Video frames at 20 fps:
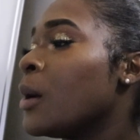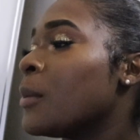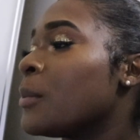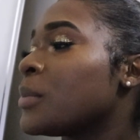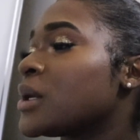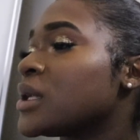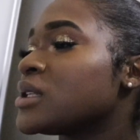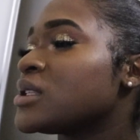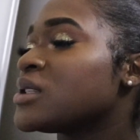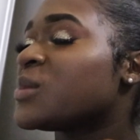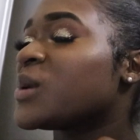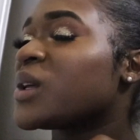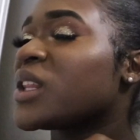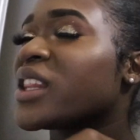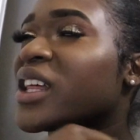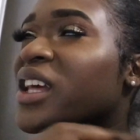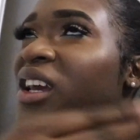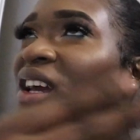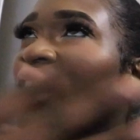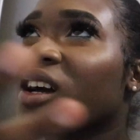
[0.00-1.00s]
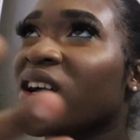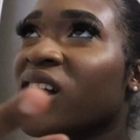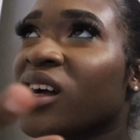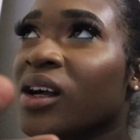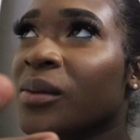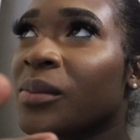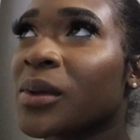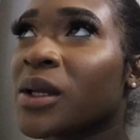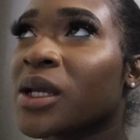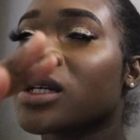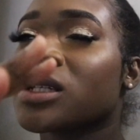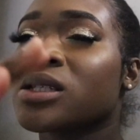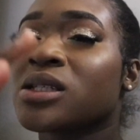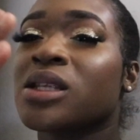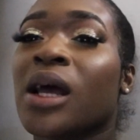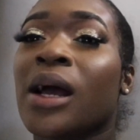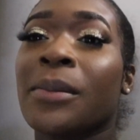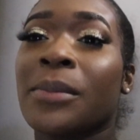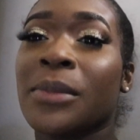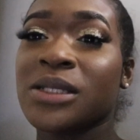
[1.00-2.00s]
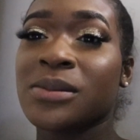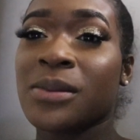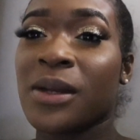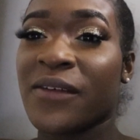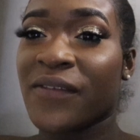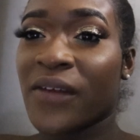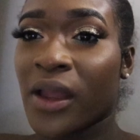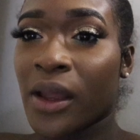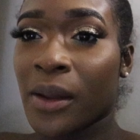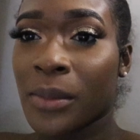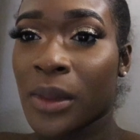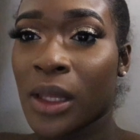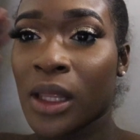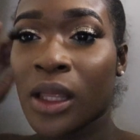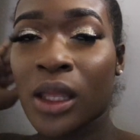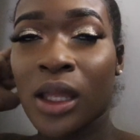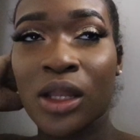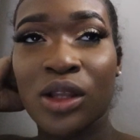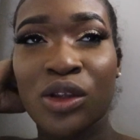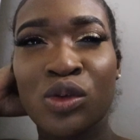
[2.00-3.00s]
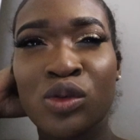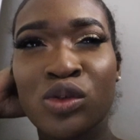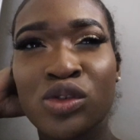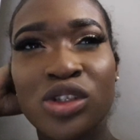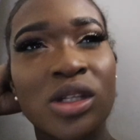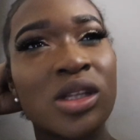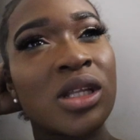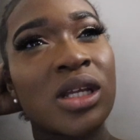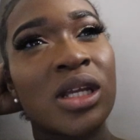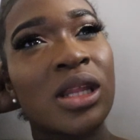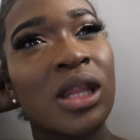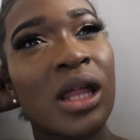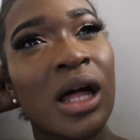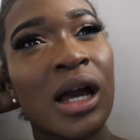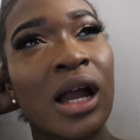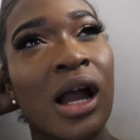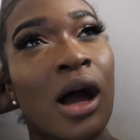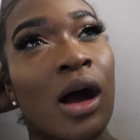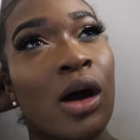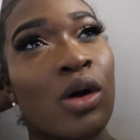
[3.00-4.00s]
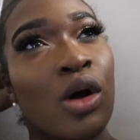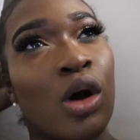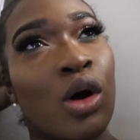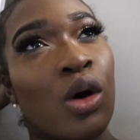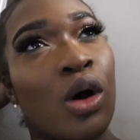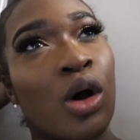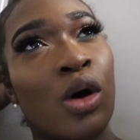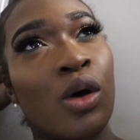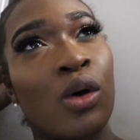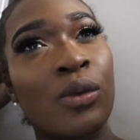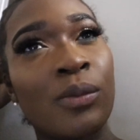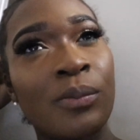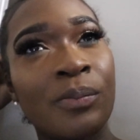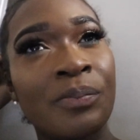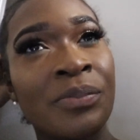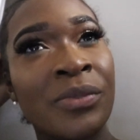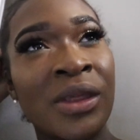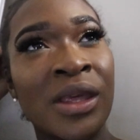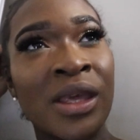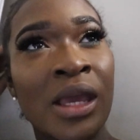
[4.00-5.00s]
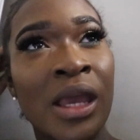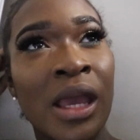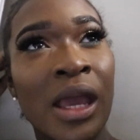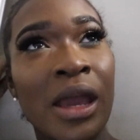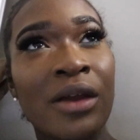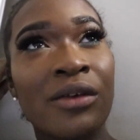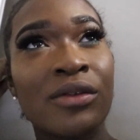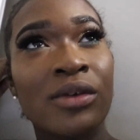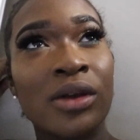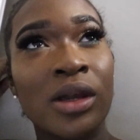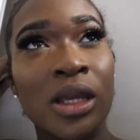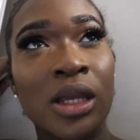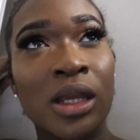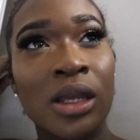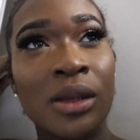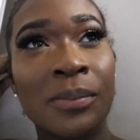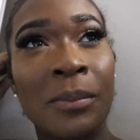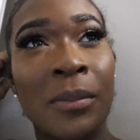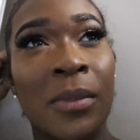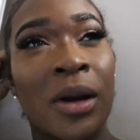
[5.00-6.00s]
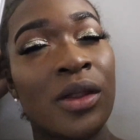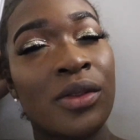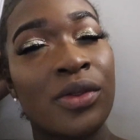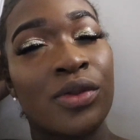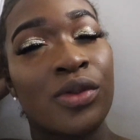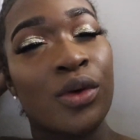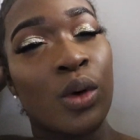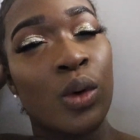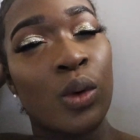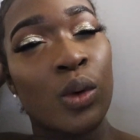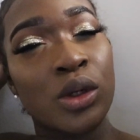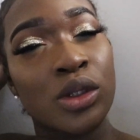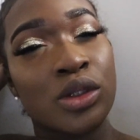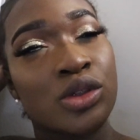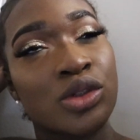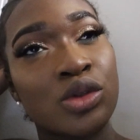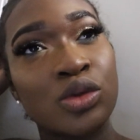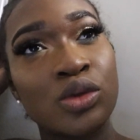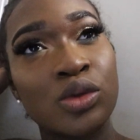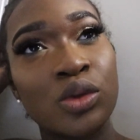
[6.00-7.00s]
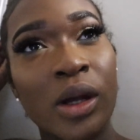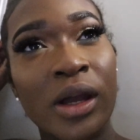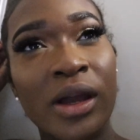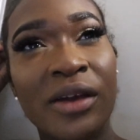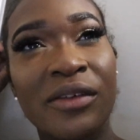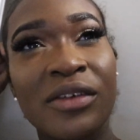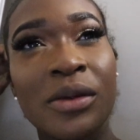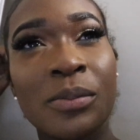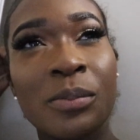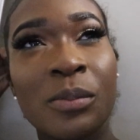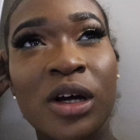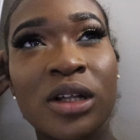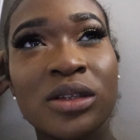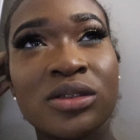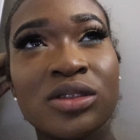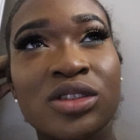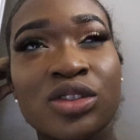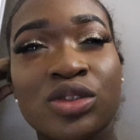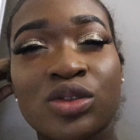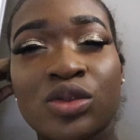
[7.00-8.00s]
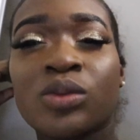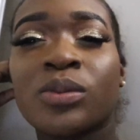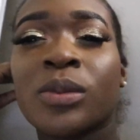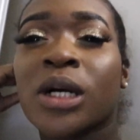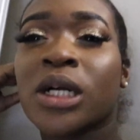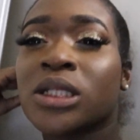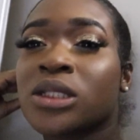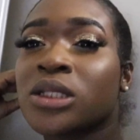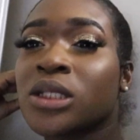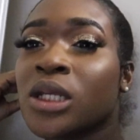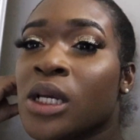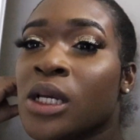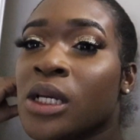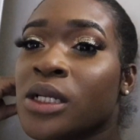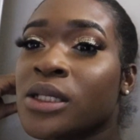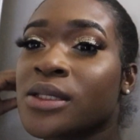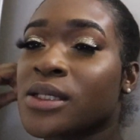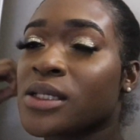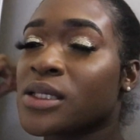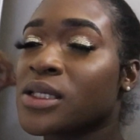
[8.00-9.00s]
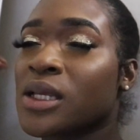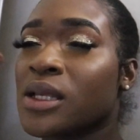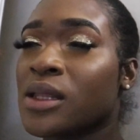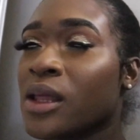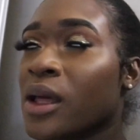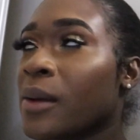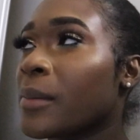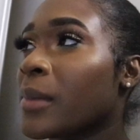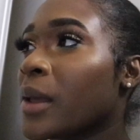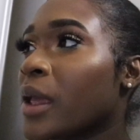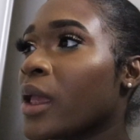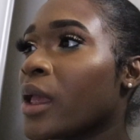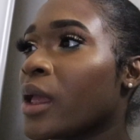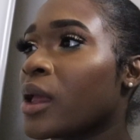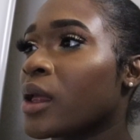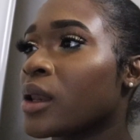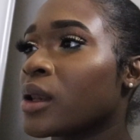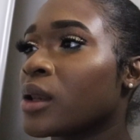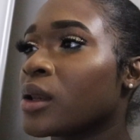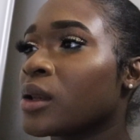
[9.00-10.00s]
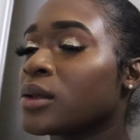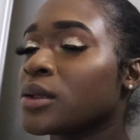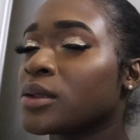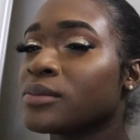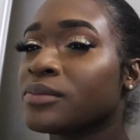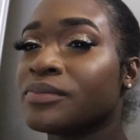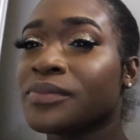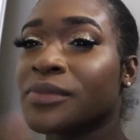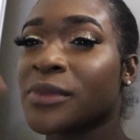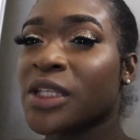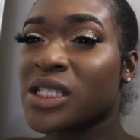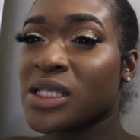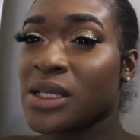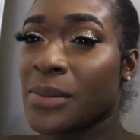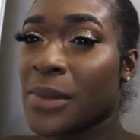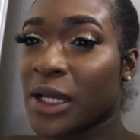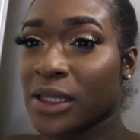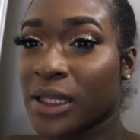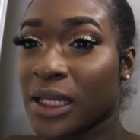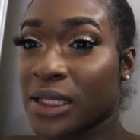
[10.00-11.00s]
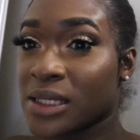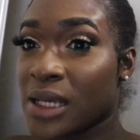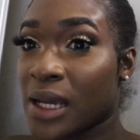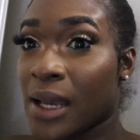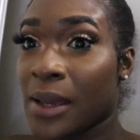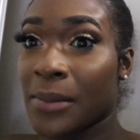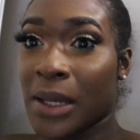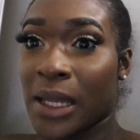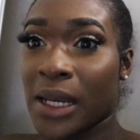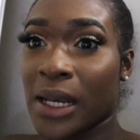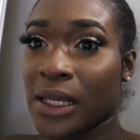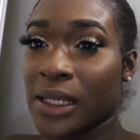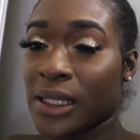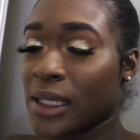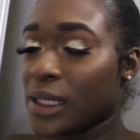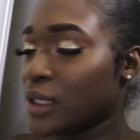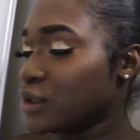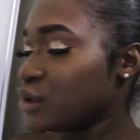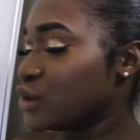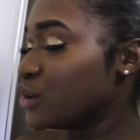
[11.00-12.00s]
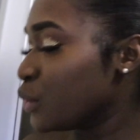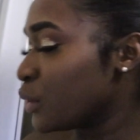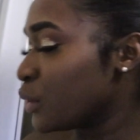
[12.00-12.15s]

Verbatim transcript: But it's been like uh because I miss my family and usually like I'll go home every month or two every month to two months to see them and it's about that time and I can't do